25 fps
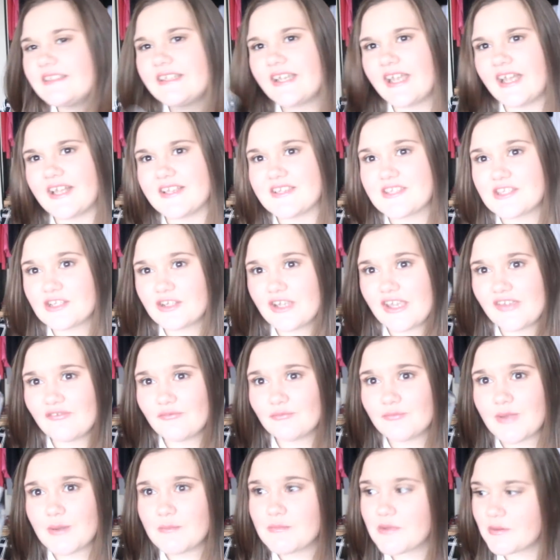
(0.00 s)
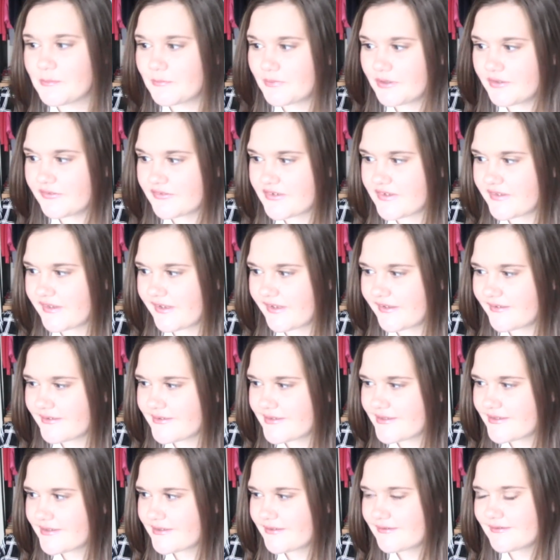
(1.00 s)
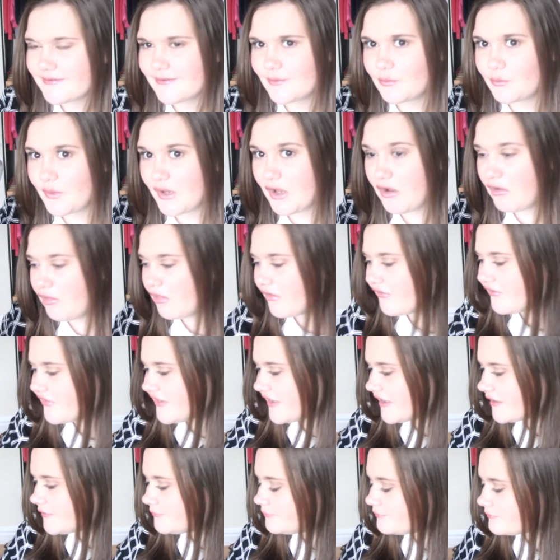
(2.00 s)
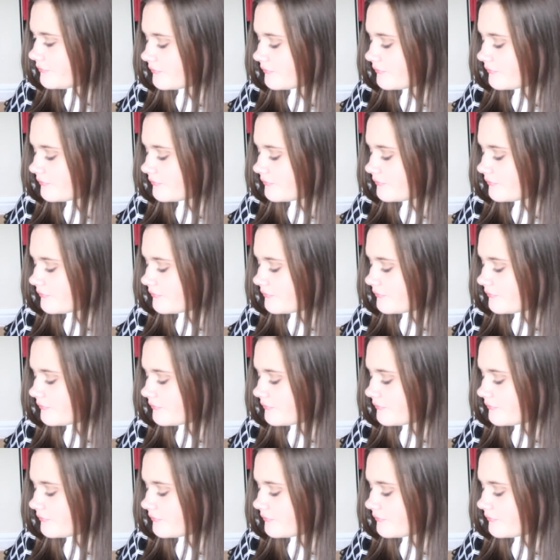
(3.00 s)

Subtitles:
Yeah, so even my mum loved this. We all loved it.